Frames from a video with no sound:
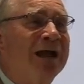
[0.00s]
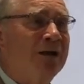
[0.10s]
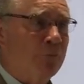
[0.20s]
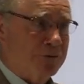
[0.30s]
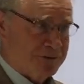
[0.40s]

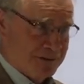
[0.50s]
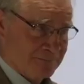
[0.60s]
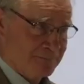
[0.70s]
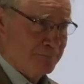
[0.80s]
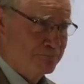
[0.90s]
hours,
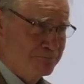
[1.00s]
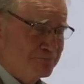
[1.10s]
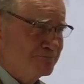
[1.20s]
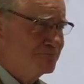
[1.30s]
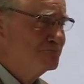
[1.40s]

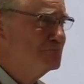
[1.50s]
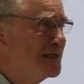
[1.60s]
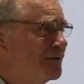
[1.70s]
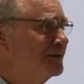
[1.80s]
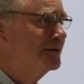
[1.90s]

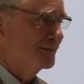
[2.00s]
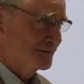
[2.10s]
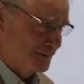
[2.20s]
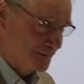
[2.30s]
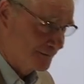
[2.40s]

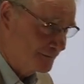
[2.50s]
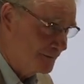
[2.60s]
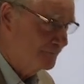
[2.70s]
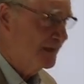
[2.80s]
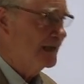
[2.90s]
millions
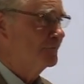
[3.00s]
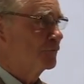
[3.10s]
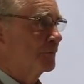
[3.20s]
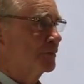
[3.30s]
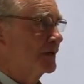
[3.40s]
of games
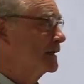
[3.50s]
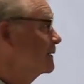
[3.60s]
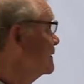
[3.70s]
were played,